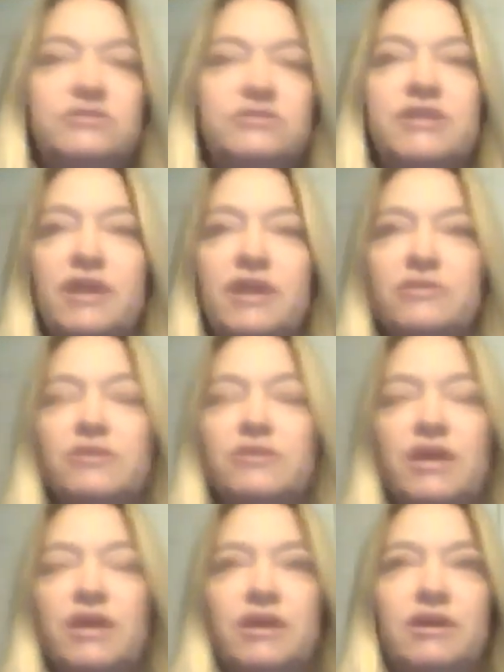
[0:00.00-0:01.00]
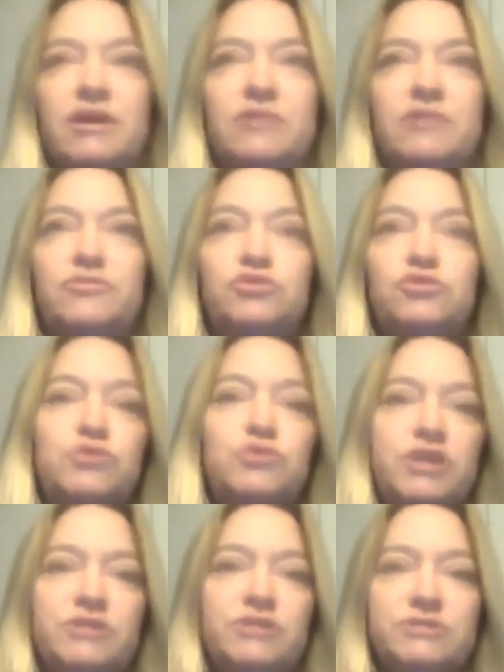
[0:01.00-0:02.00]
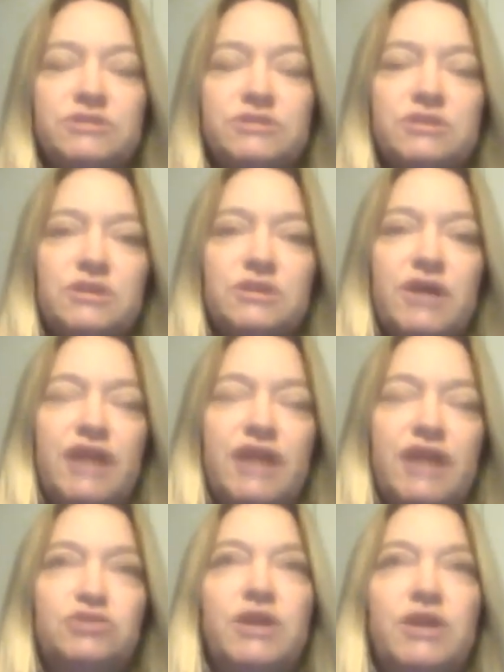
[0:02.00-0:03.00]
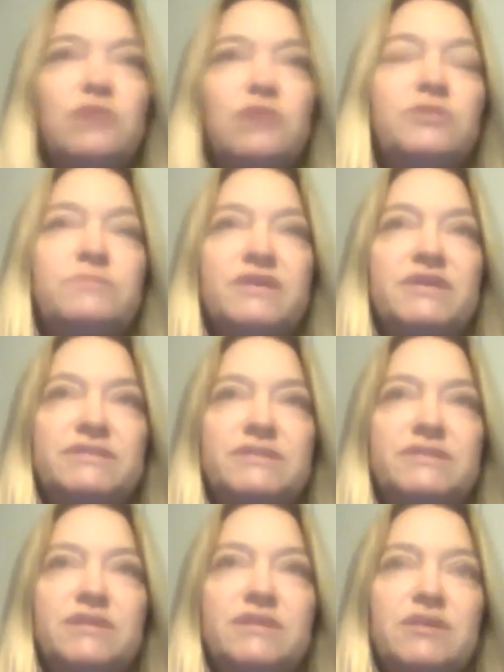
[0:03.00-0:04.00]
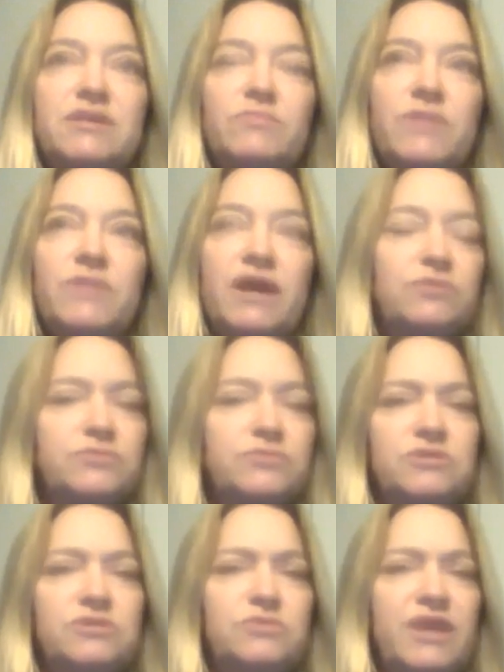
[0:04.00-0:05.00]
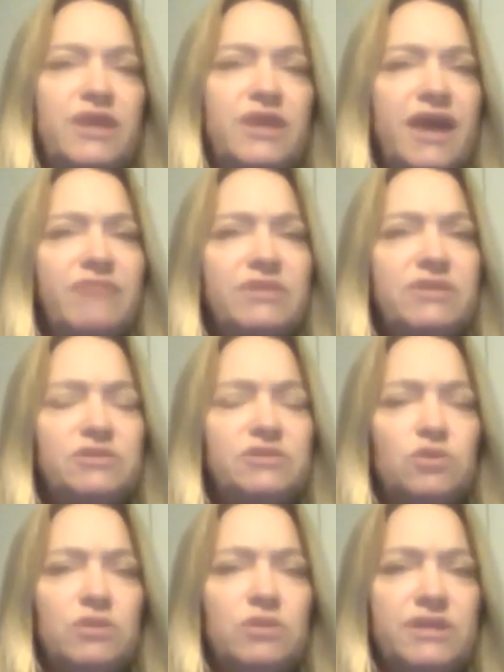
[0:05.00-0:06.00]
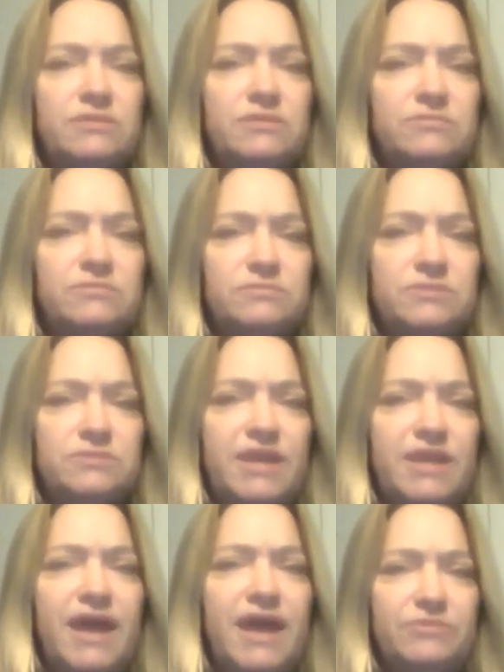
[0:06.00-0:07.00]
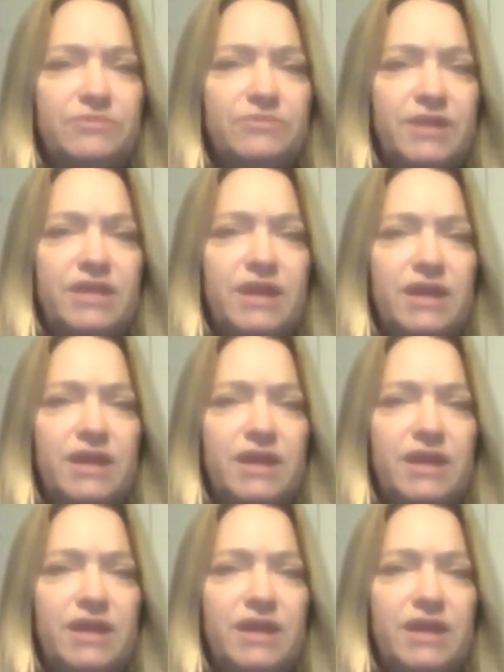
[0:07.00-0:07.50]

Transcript: together and the 2 years, actually, I only missed, did they have it in Salt Lake? They had it, right?